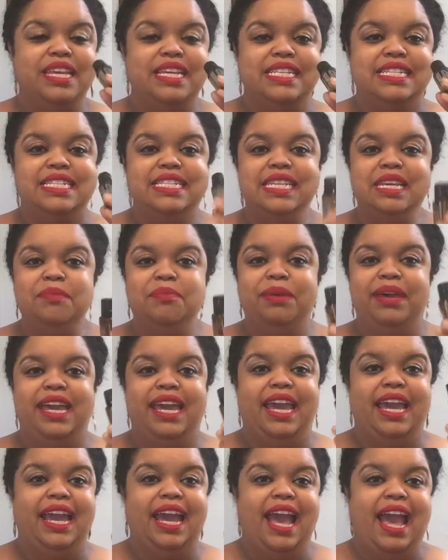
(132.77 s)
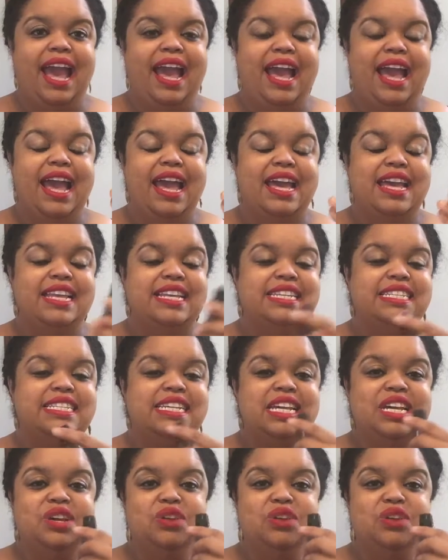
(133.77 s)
sleeping and